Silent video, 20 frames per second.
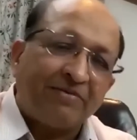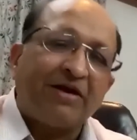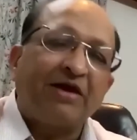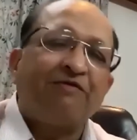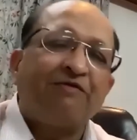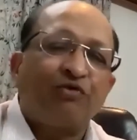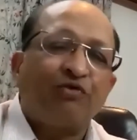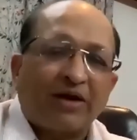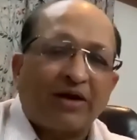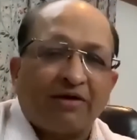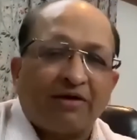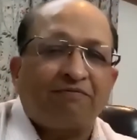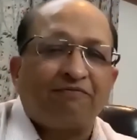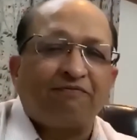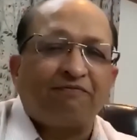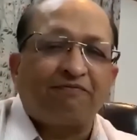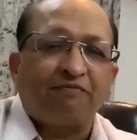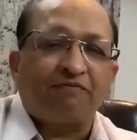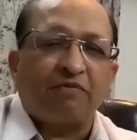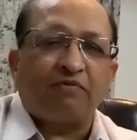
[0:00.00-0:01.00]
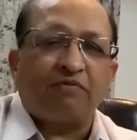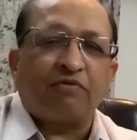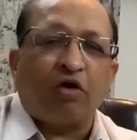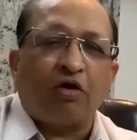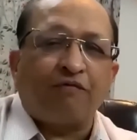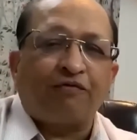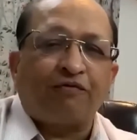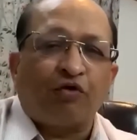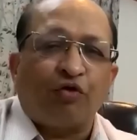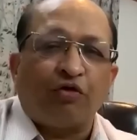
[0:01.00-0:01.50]
If you get
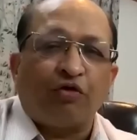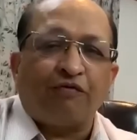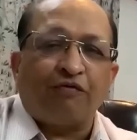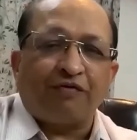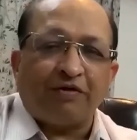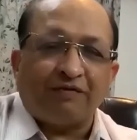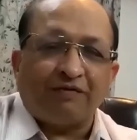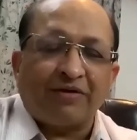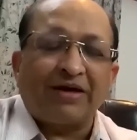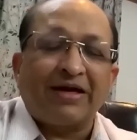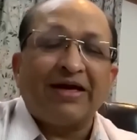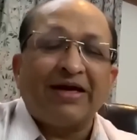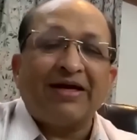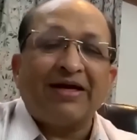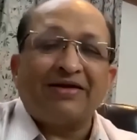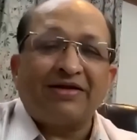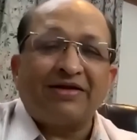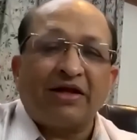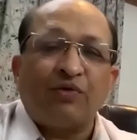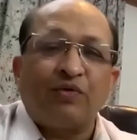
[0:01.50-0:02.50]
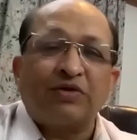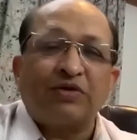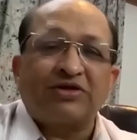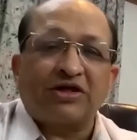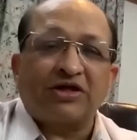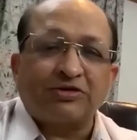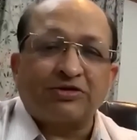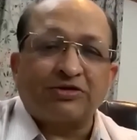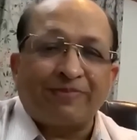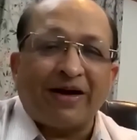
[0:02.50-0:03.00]
cough, cold fever, then you will
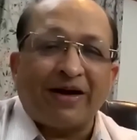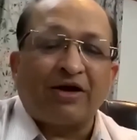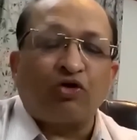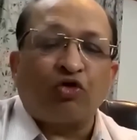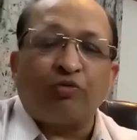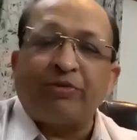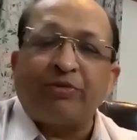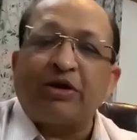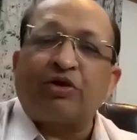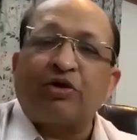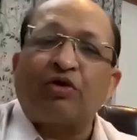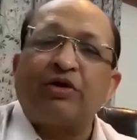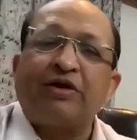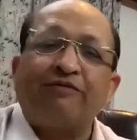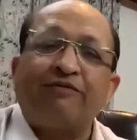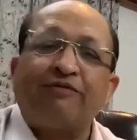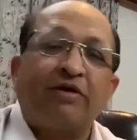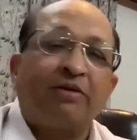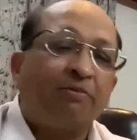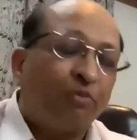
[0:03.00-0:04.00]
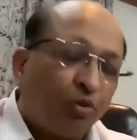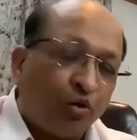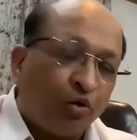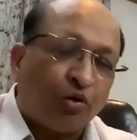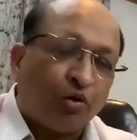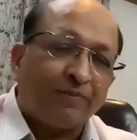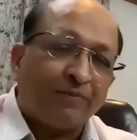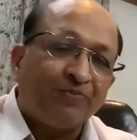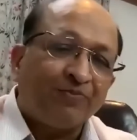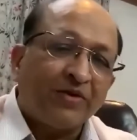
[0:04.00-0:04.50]
suspect Omicron even
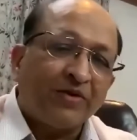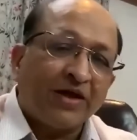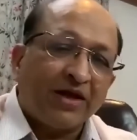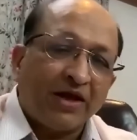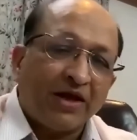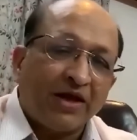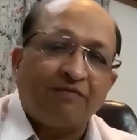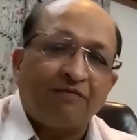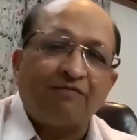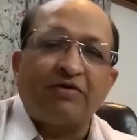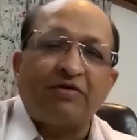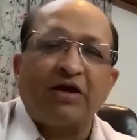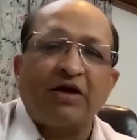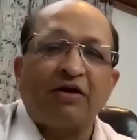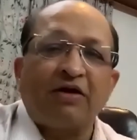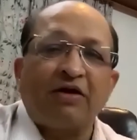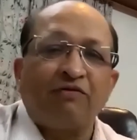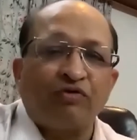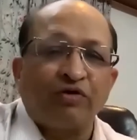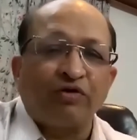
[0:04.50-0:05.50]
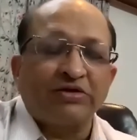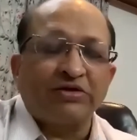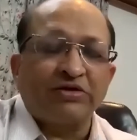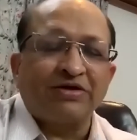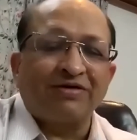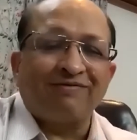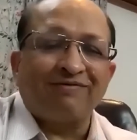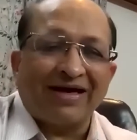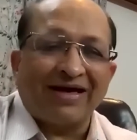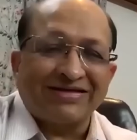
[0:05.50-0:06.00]
more if the influenza
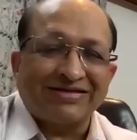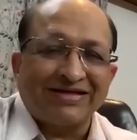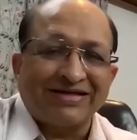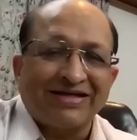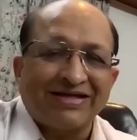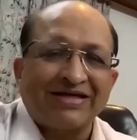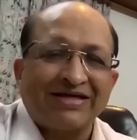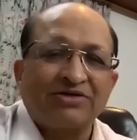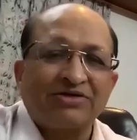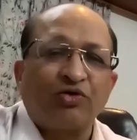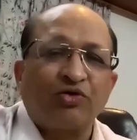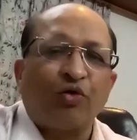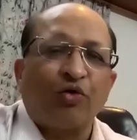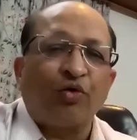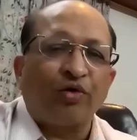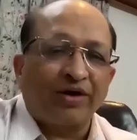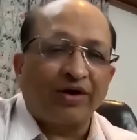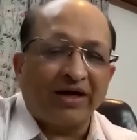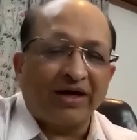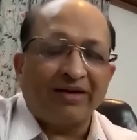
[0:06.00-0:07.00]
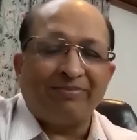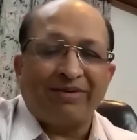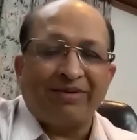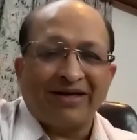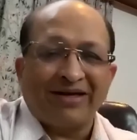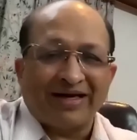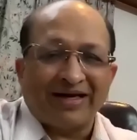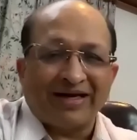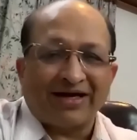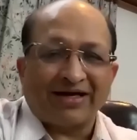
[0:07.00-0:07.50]
vaccine has already
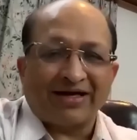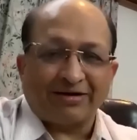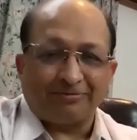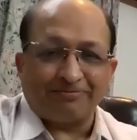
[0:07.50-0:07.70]
been taken.